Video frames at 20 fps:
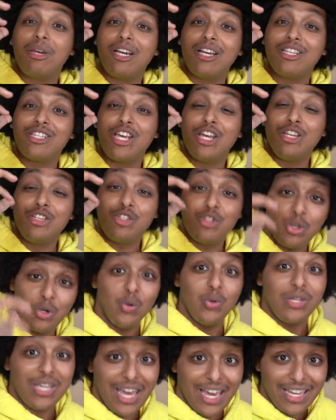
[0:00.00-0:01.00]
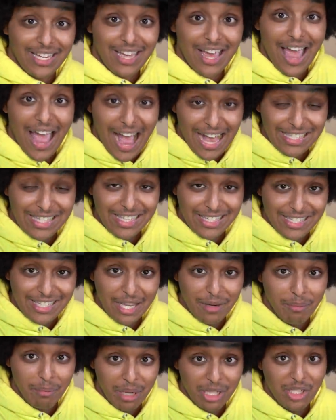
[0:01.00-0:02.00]
because 2K hasn't
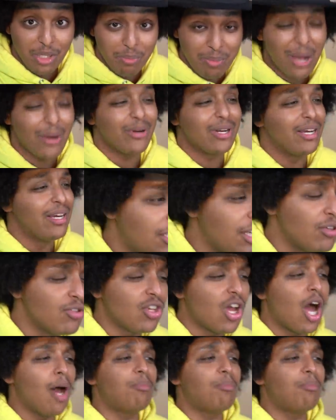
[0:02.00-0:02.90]
said much about it. There's an